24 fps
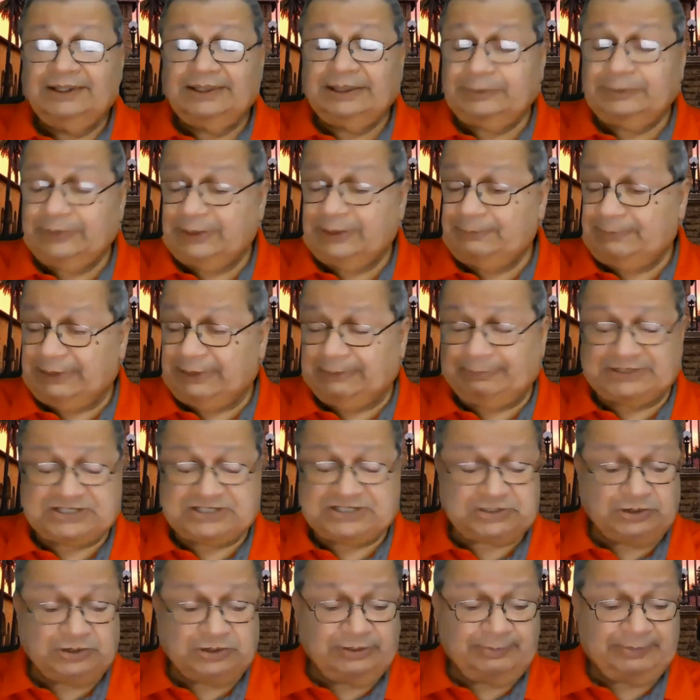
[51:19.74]
And when people
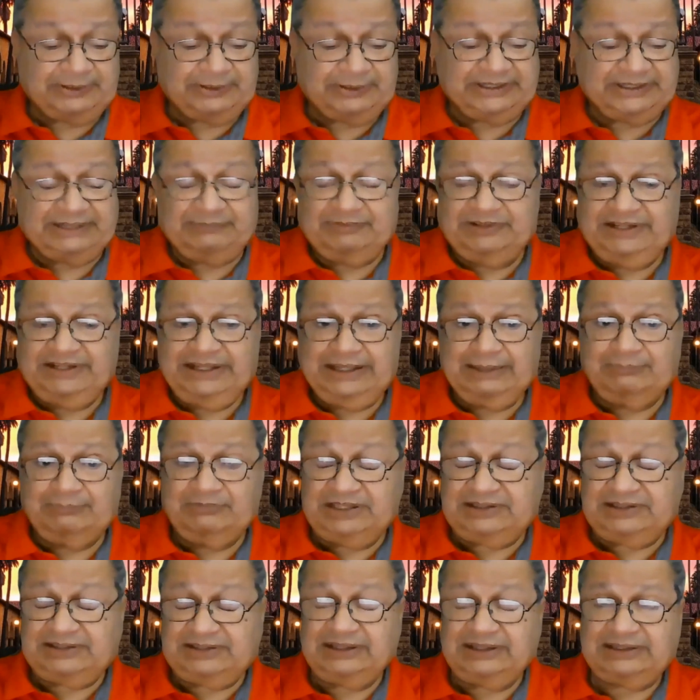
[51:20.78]
show up at their
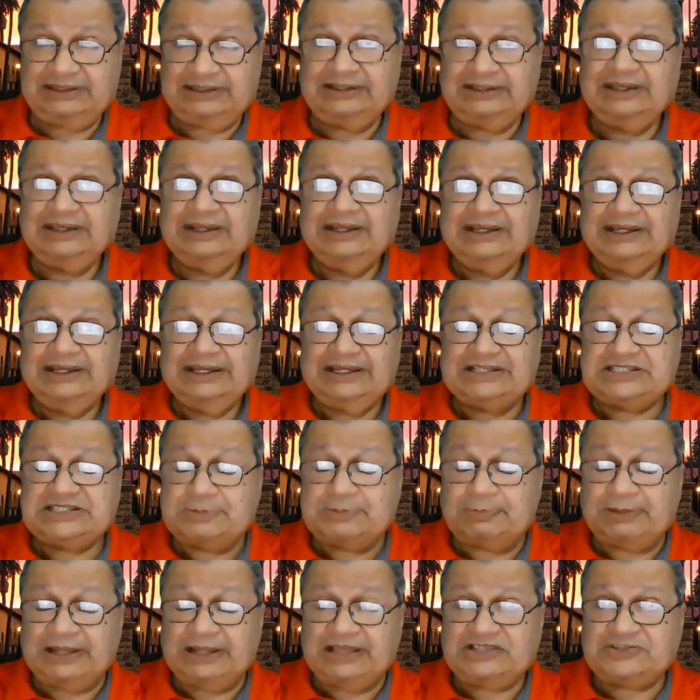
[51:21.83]
DMV thinking it's
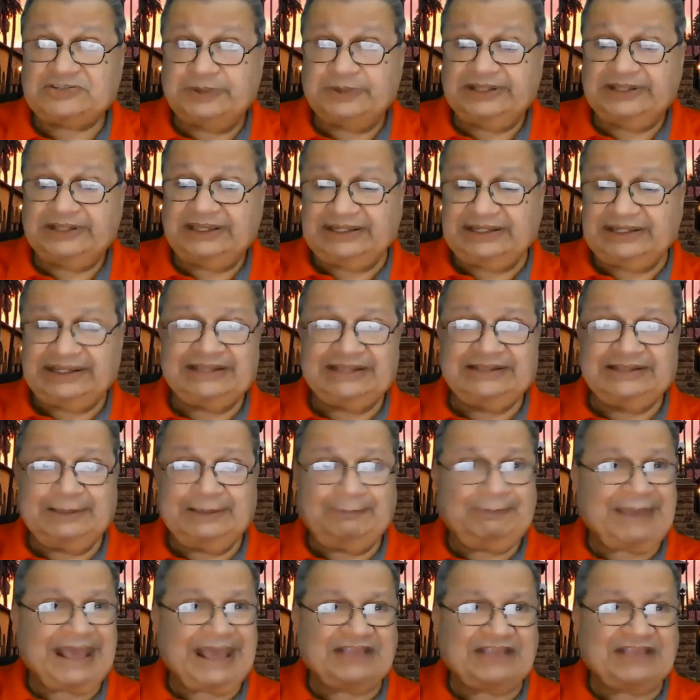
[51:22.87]
a place where they can get
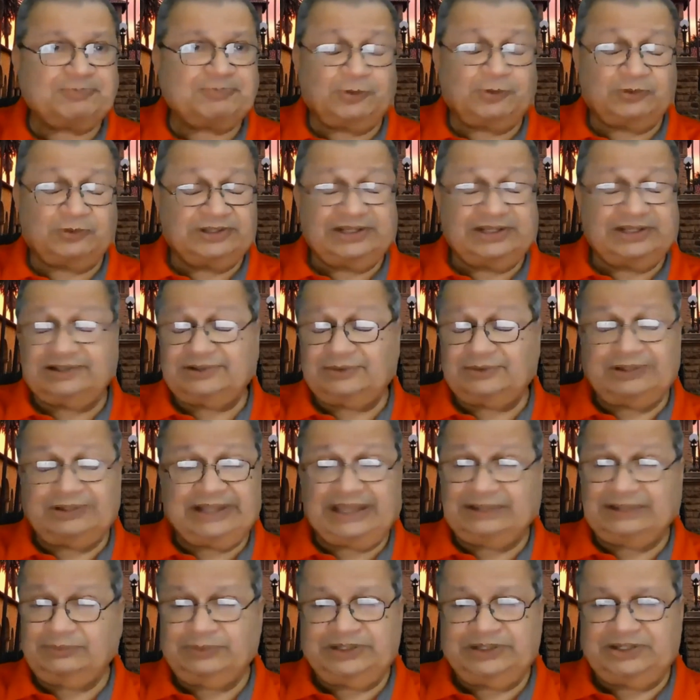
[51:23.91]
their passport, they're told,
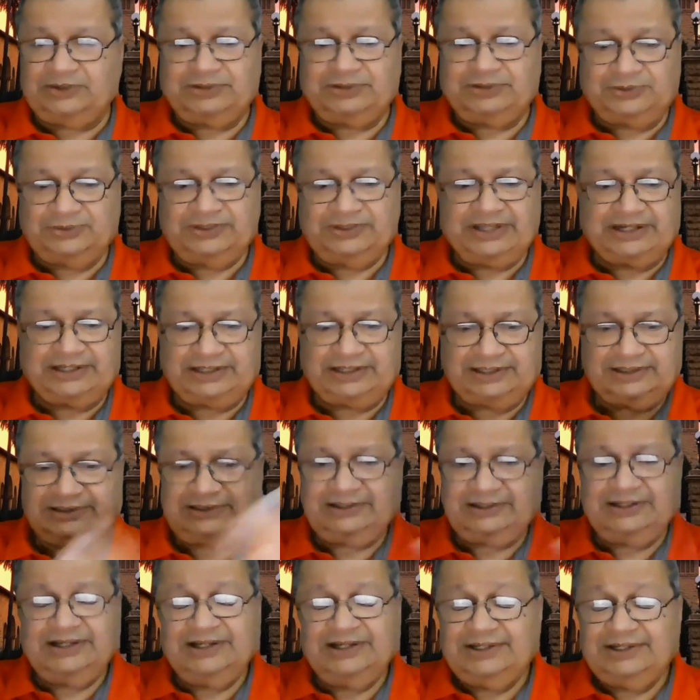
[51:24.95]
hey, we don't do that
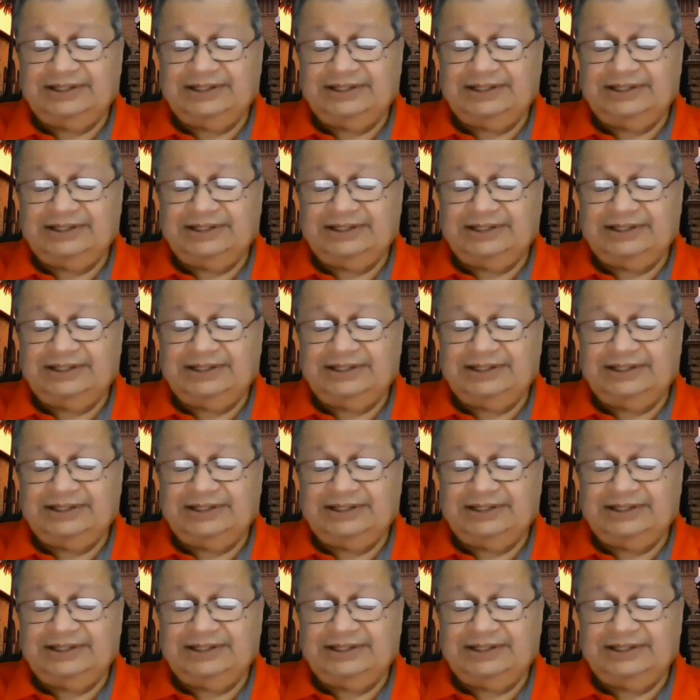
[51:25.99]
here.